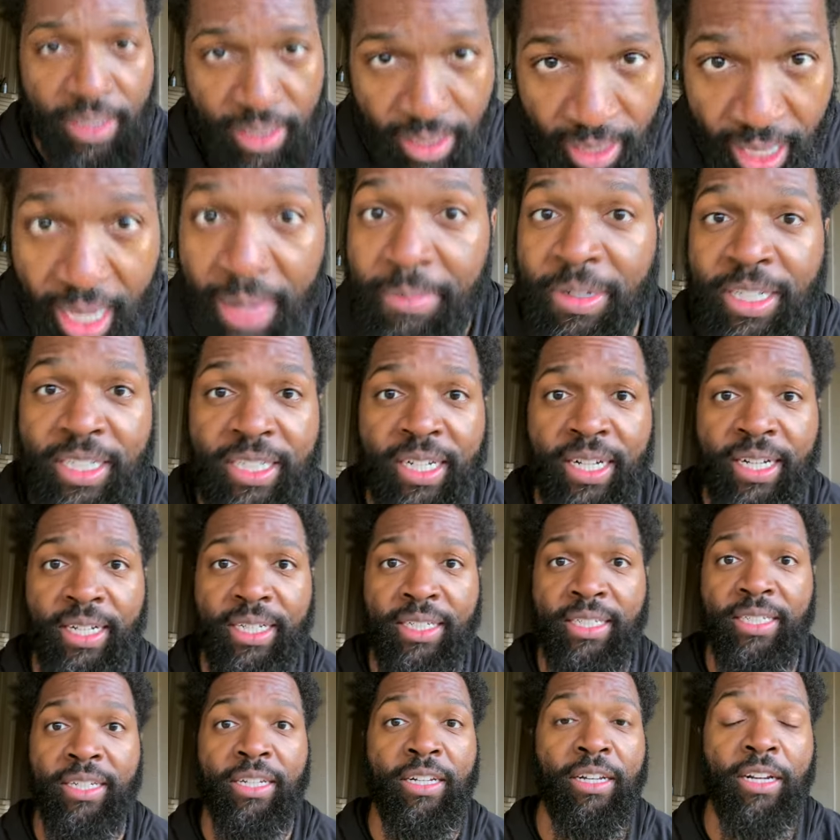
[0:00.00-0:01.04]
climate
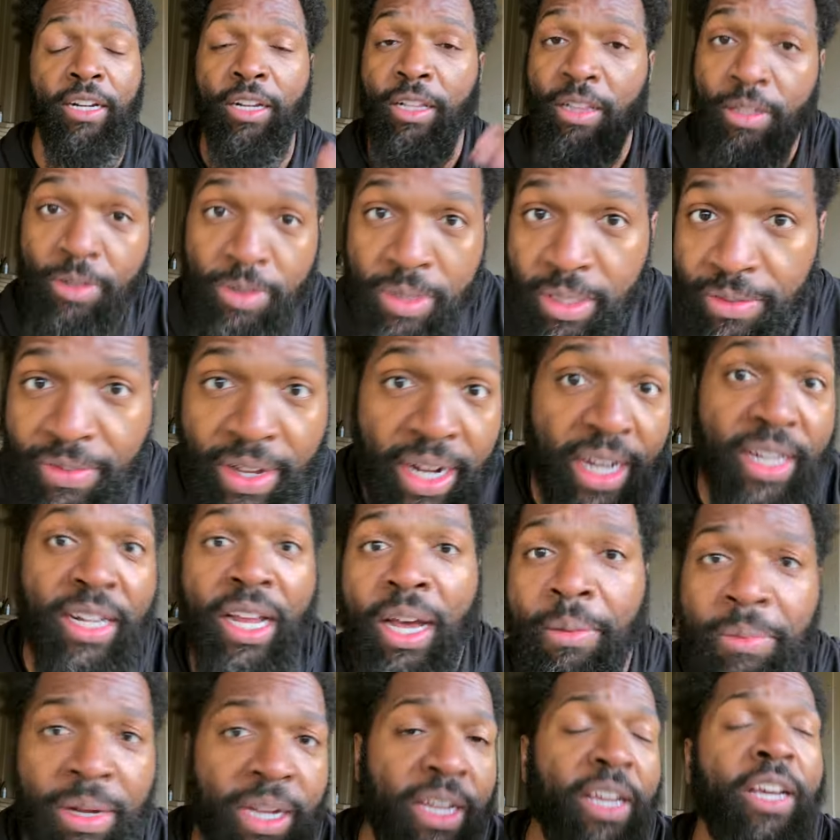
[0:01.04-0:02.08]
change and an inclusive
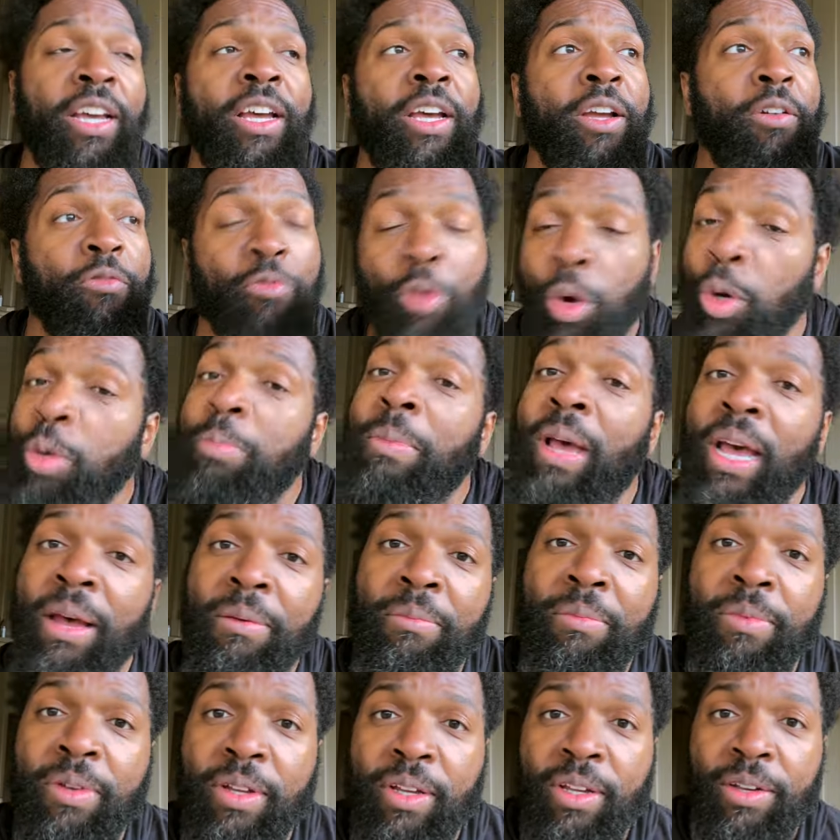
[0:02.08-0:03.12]
economic roadmap
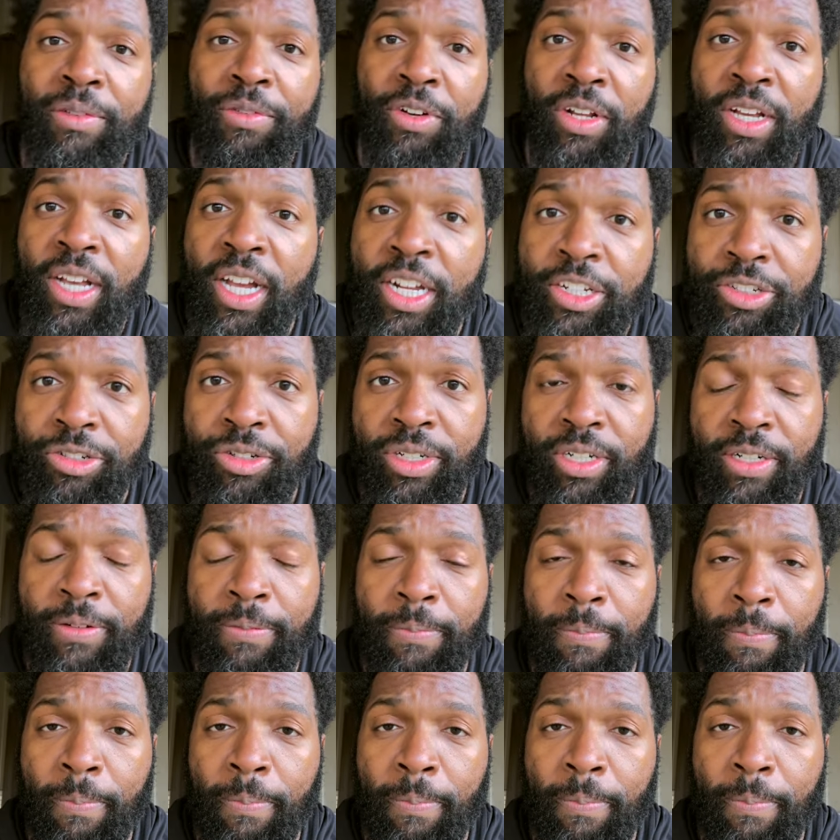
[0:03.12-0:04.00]
for the country,